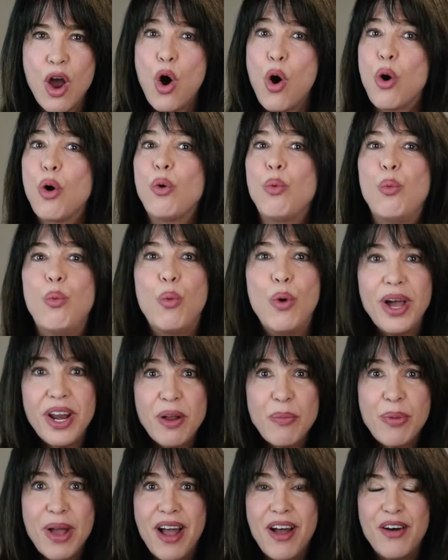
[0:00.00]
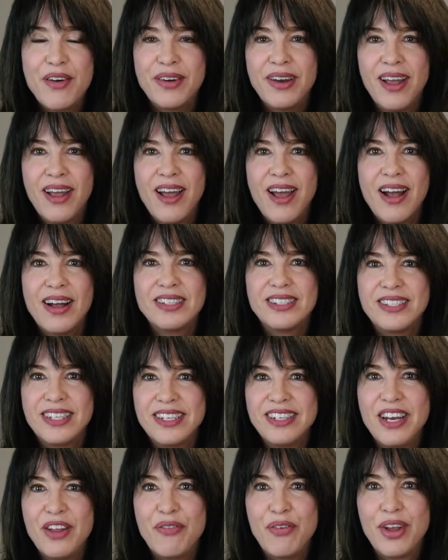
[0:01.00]
Or what about a
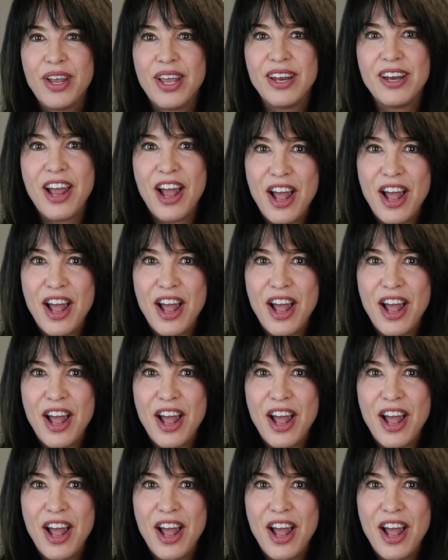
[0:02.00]
significant